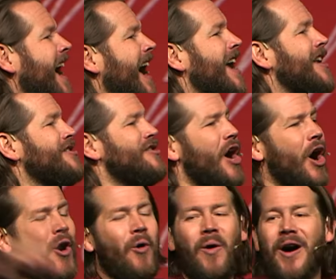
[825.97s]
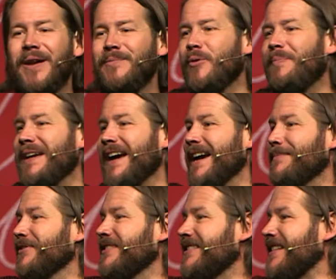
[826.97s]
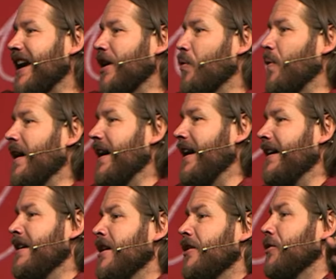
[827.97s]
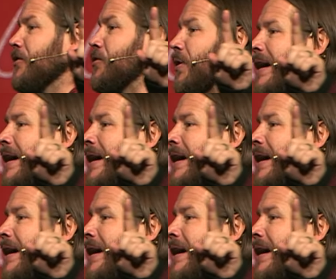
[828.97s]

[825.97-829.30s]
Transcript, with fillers: and no one will be able to take away your joy.